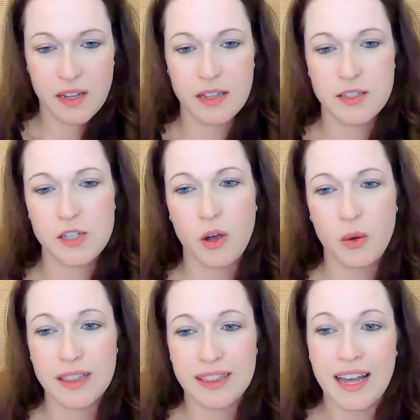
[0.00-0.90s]
And
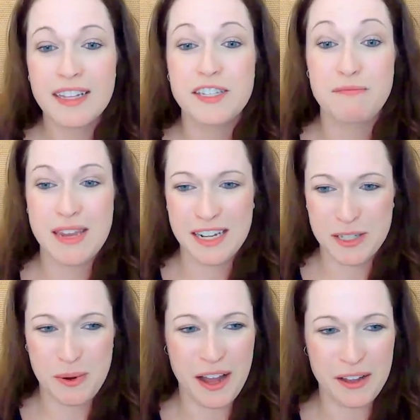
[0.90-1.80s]
so lots of
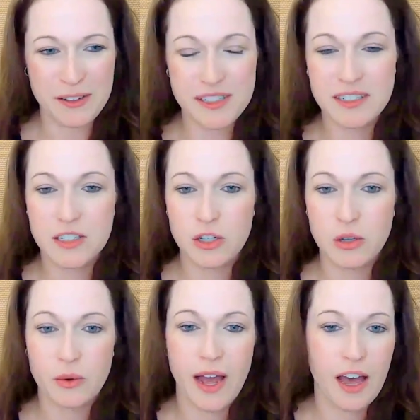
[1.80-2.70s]
meetings were held
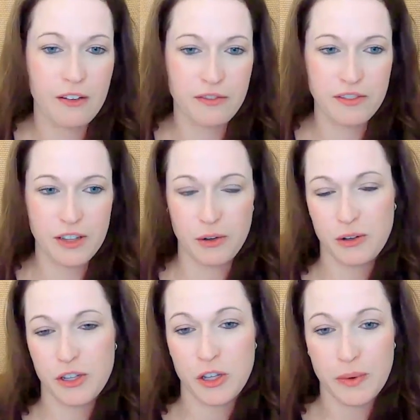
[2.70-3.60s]
to have,
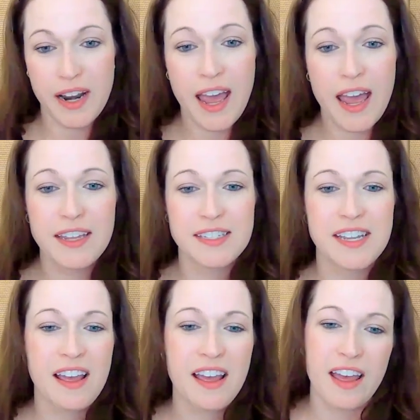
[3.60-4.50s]
Q&As
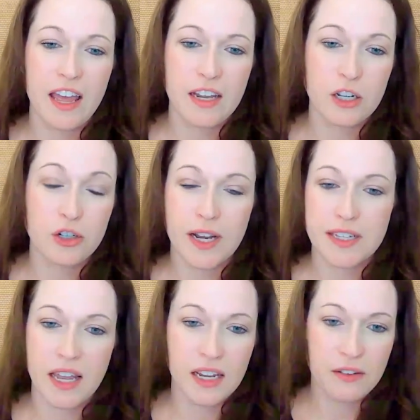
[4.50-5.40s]
and
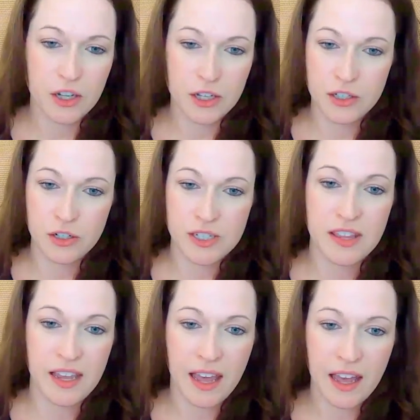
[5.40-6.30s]
address any of the concerns
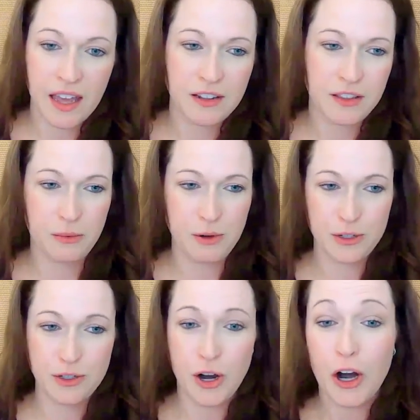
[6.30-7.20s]
that they had. There
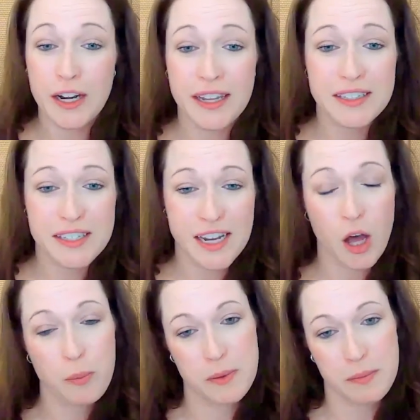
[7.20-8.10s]
were targets to
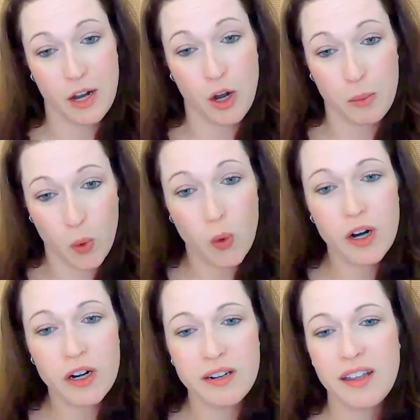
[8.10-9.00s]
help them get on
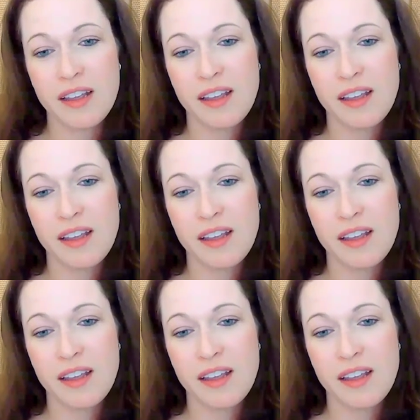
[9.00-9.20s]
board.